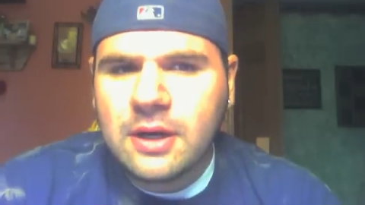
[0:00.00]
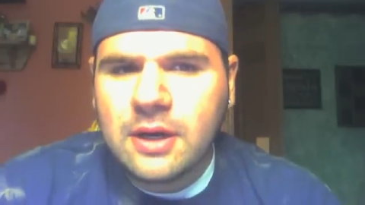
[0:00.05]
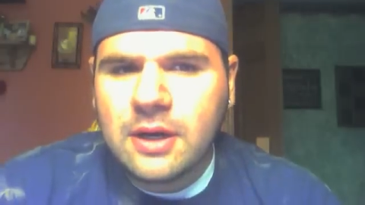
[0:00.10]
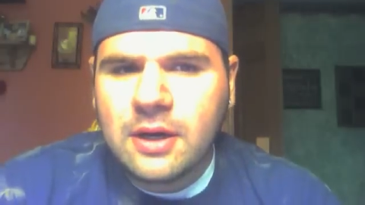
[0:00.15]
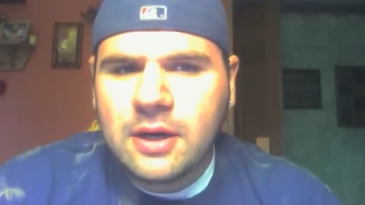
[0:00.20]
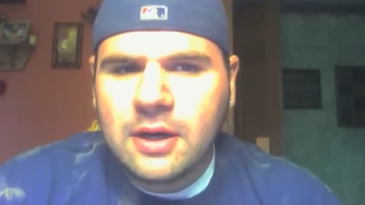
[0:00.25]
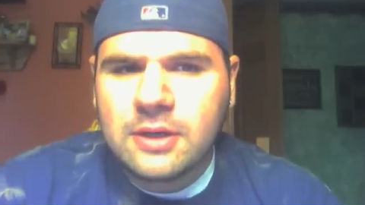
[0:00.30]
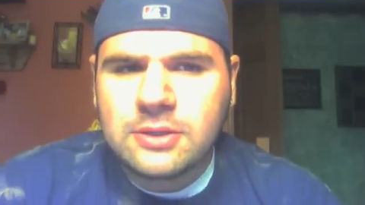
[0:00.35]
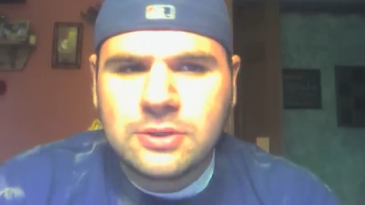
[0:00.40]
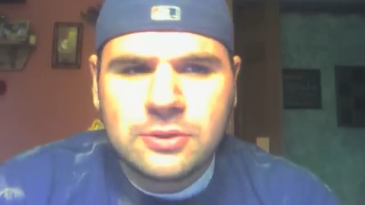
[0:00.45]

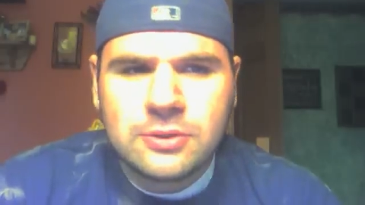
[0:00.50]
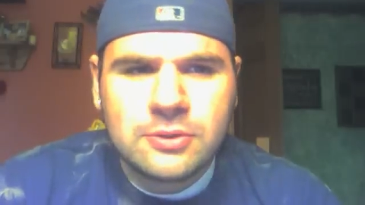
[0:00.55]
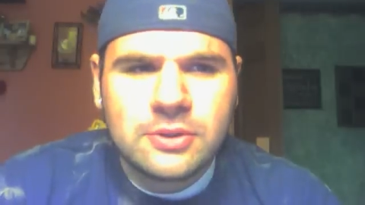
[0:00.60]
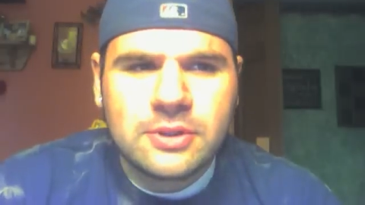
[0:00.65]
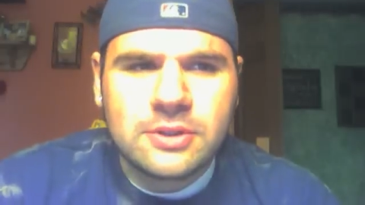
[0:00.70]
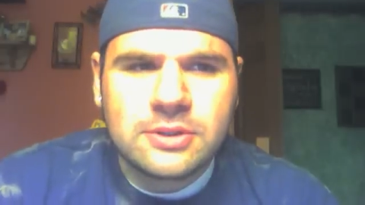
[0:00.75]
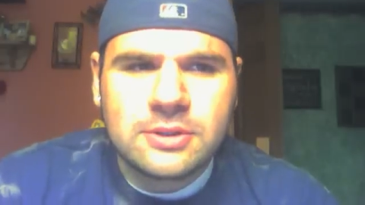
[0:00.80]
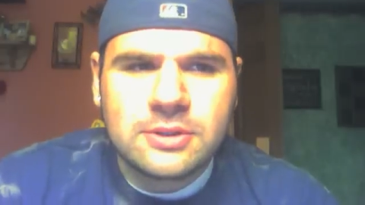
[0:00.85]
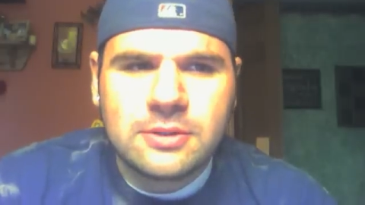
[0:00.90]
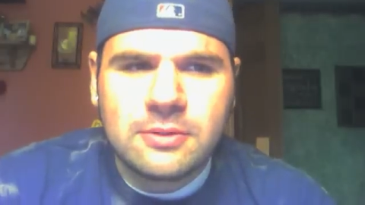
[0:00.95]
uh, two
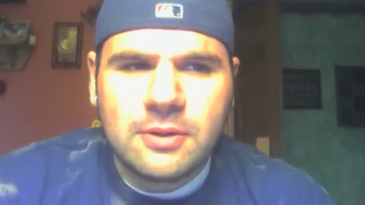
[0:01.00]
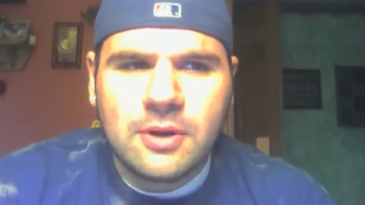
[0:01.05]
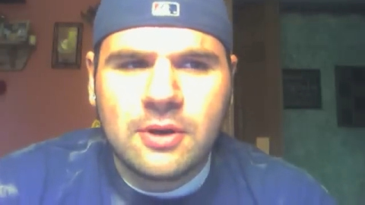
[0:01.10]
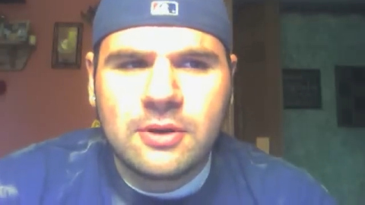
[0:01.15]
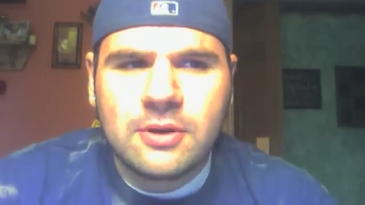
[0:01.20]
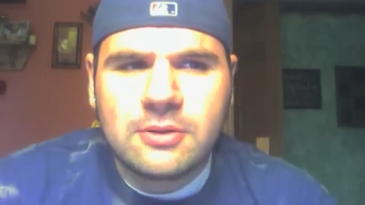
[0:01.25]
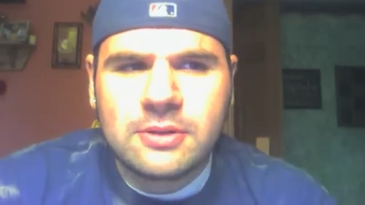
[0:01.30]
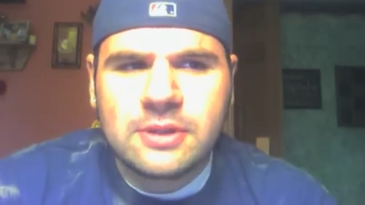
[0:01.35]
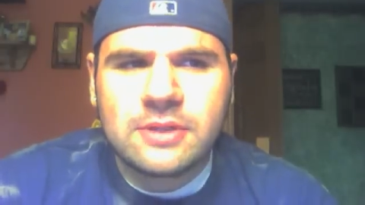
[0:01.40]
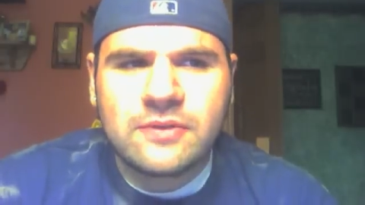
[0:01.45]
years in a
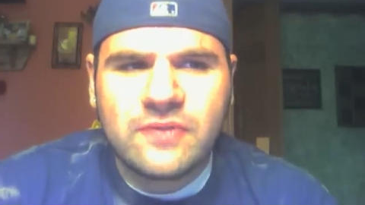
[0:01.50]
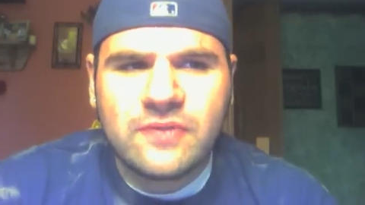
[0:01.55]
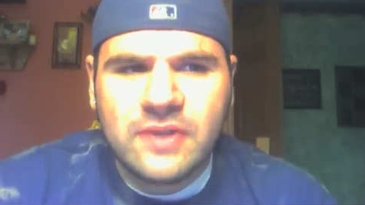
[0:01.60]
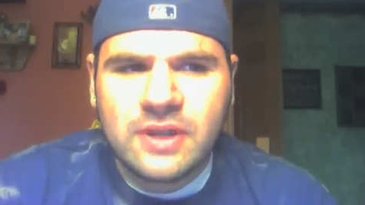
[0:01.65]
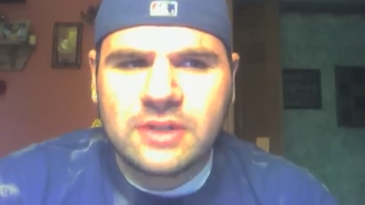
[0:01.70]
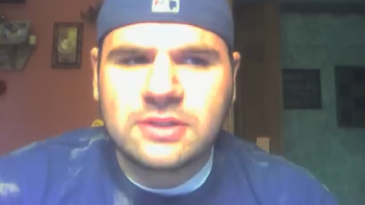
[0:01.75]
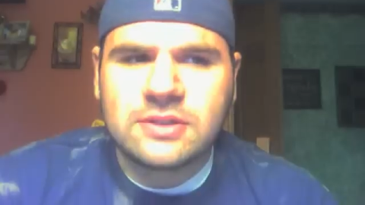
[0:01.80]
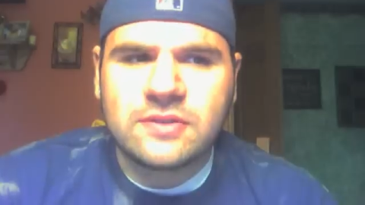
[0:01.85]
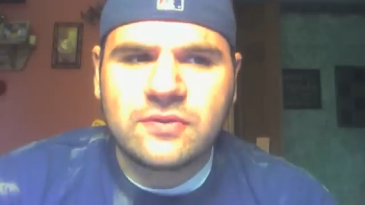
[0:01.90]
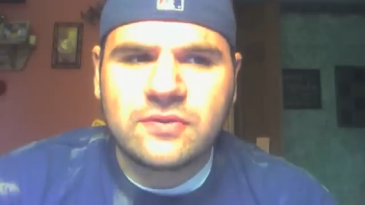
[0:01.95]
row in
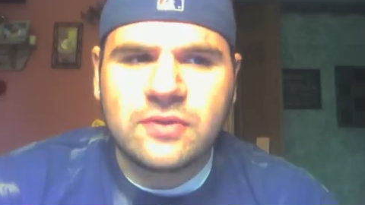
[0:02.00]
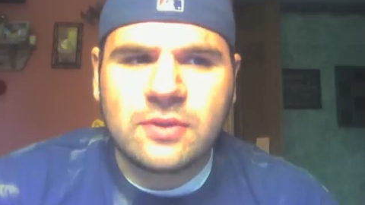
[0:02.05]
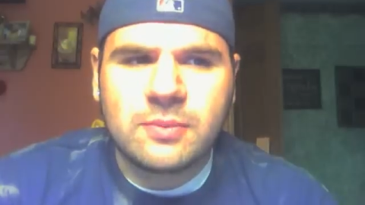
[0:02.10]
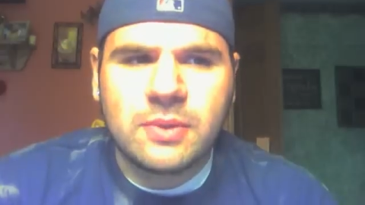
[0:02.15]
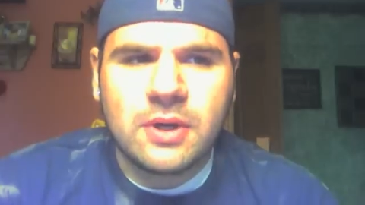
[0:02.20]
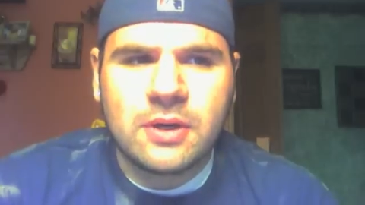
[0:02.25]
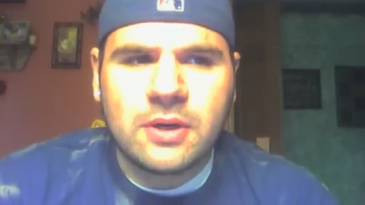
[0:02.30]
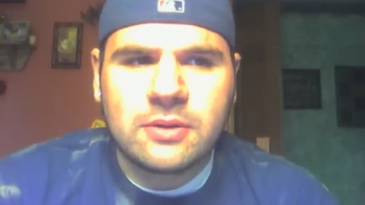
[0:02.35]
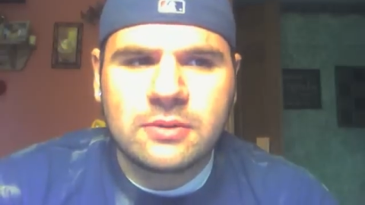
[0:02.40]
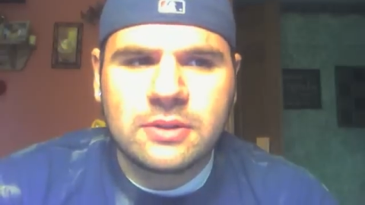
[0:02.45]
fantasy
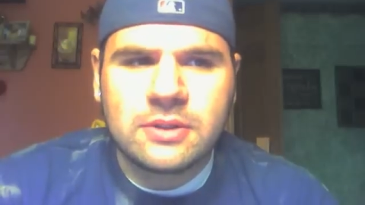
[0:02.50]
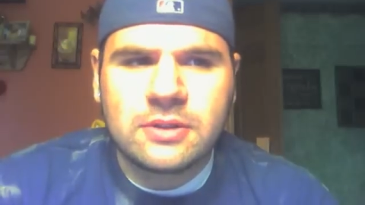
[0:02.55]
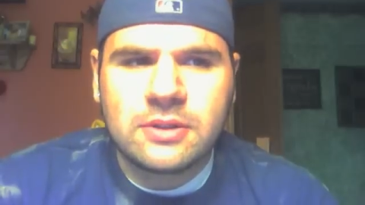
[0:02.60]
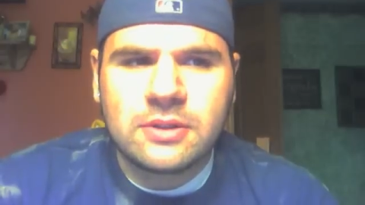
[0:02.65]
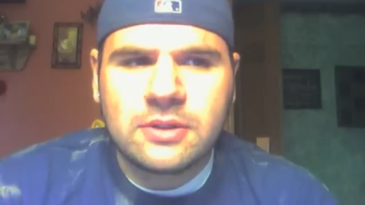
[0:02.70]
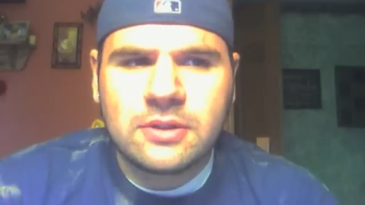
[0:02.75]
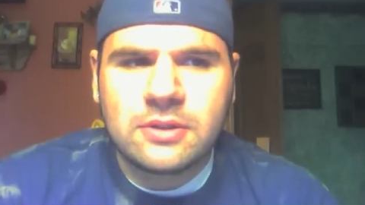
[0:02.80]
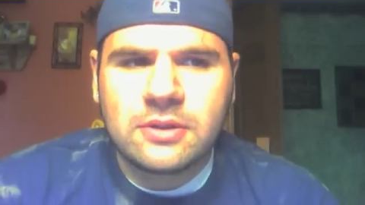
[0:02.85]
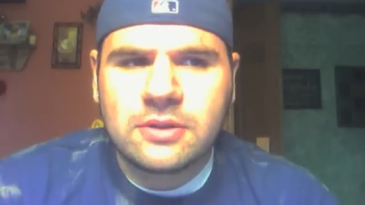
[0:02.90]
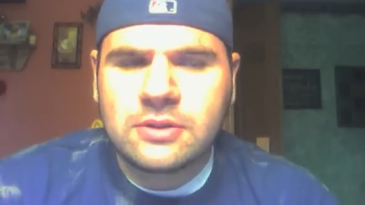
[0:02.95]
football
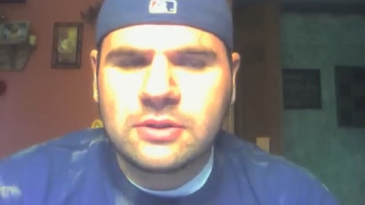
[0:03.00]
league.